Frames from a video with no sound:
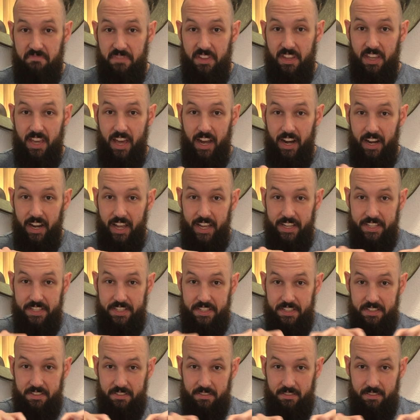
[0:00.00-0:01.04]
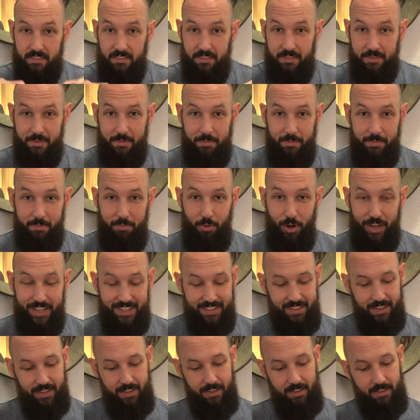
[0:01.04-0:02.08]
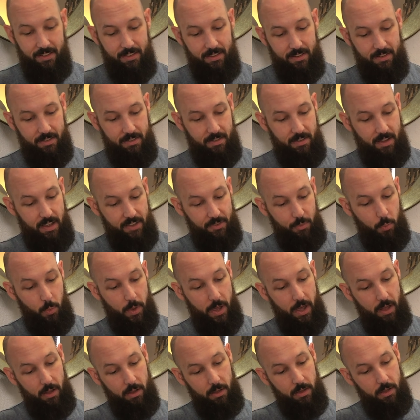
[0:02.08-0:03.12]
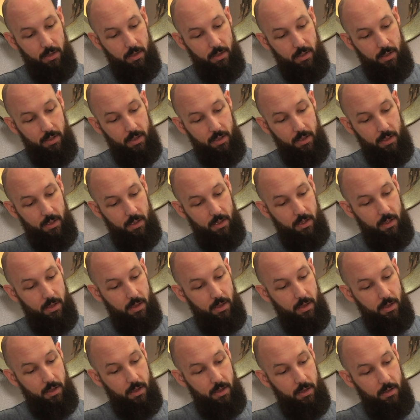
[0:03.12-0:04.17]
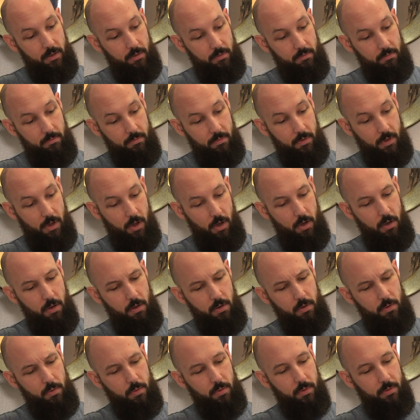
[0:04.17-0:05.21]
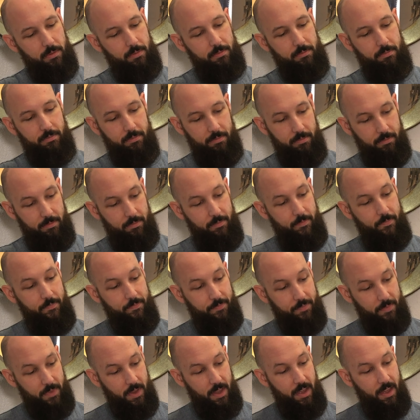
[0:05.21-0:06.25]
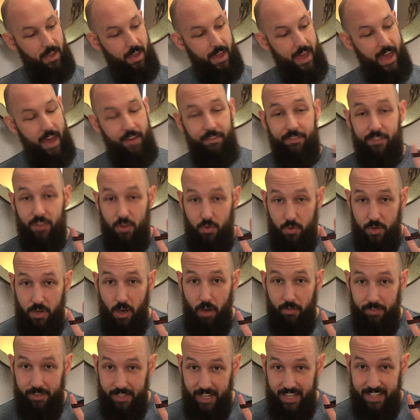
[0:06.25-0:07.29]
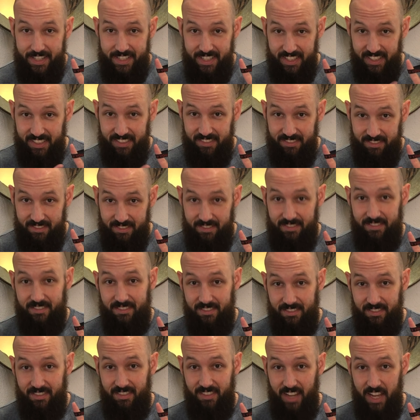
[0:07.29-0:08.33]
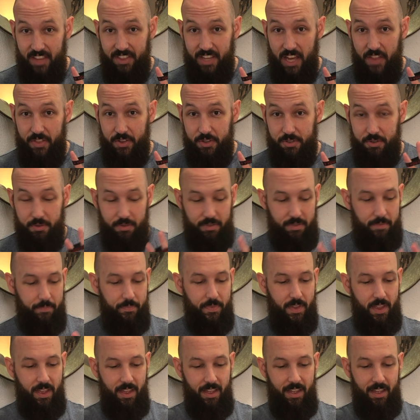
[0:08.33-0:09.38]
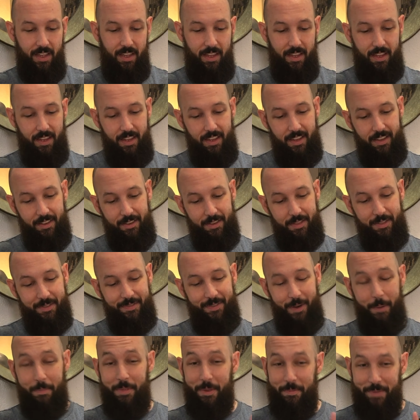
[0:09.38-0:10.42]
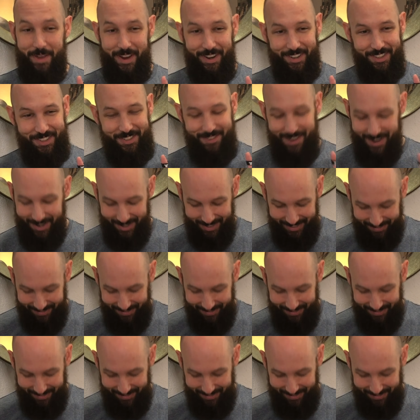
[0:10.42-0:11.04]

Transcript: Got a nice bracelet as well. Oh! F you, COVID-19. Ain't that the truth? From the Beard Struggle.